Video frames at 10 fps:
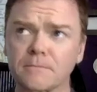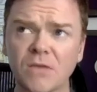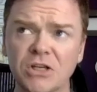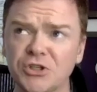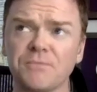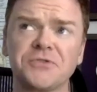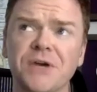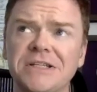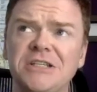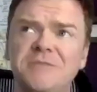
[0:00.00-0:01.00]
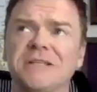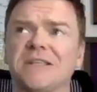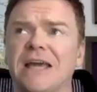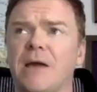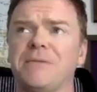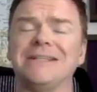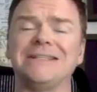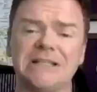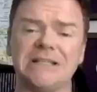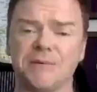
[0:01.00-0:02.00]
so Patrese spins the hairpin.
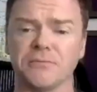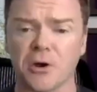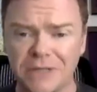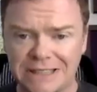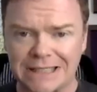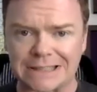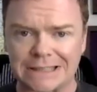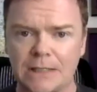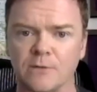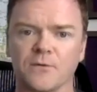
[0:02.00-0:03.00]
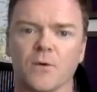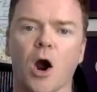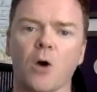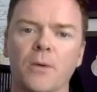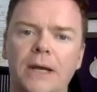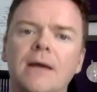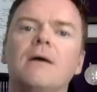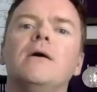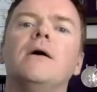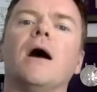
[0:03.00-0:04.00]
Didier Pironi takes the lead in the Ferrari.
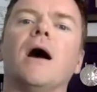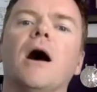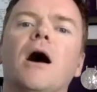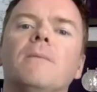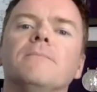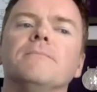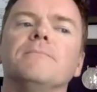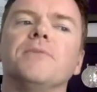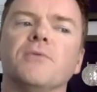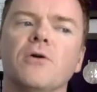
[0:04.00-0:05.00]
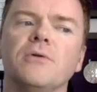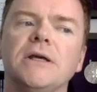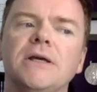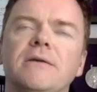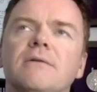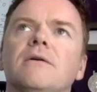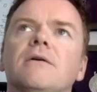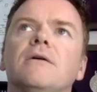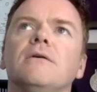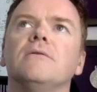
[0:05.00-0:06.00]
Pironi,
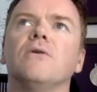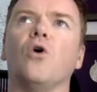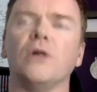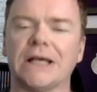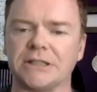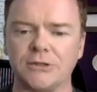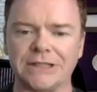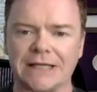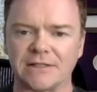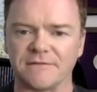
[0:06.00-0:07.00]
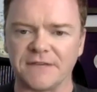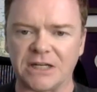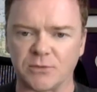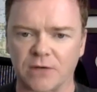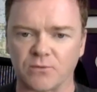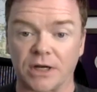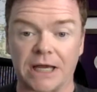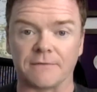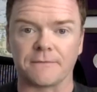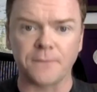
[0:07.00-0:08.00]
all he has to do is get to the finish without running out
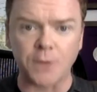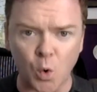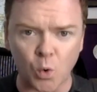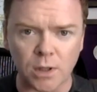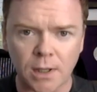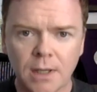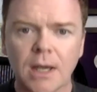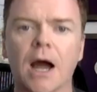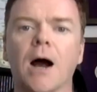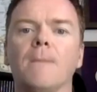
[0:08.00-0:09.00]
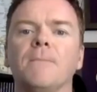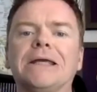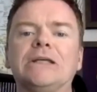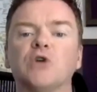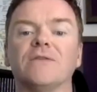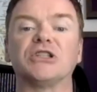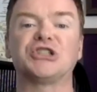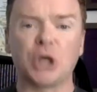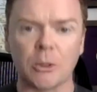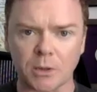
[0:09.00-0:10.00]
of fuel. but he's driving a
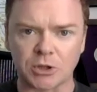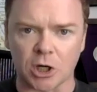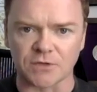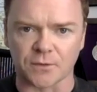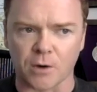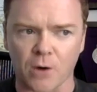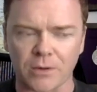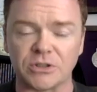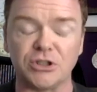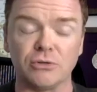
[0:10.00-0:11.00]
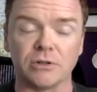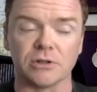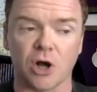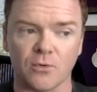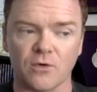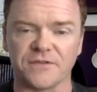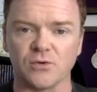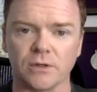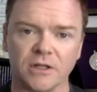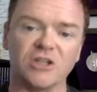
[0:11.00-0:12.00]
turbocharged Ferrari, which uses a lot more
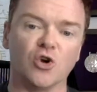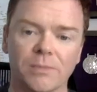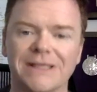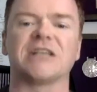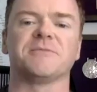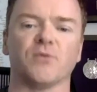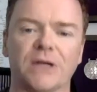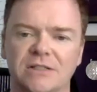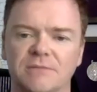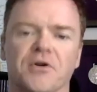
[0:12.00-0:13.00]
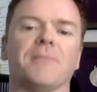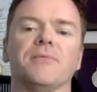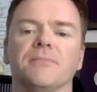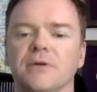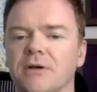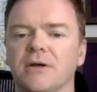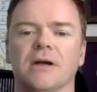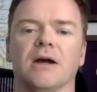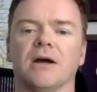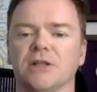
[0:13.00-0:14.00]
fuel than normally aspirated Brabham
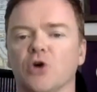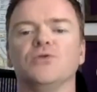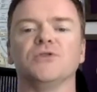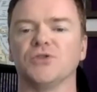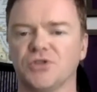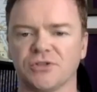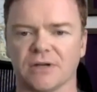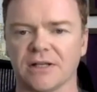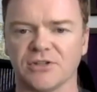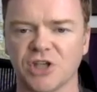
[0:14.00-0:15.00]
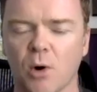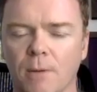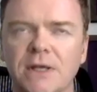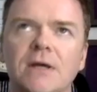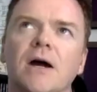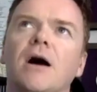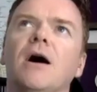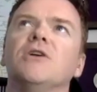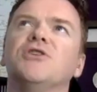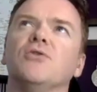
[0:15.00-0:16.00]
and Lotus and so
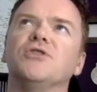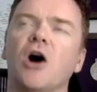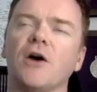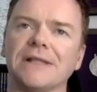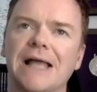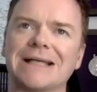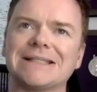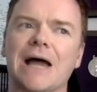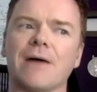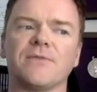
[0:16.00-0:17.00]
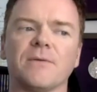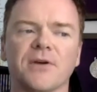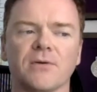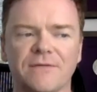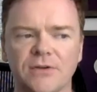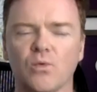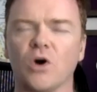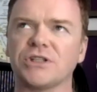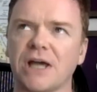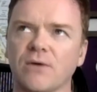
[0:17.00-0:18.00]
on. So start the last lap. If you
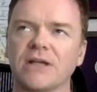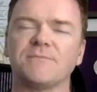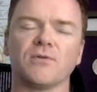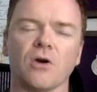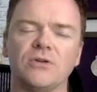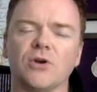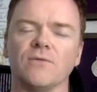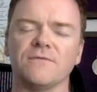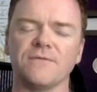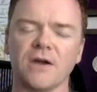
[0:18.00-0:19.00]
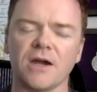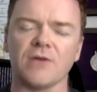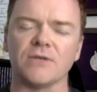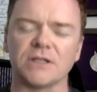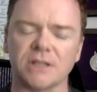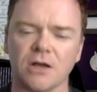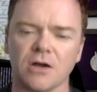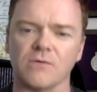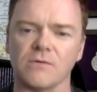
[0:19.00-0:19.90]
watch that race, Pironi's going very slow,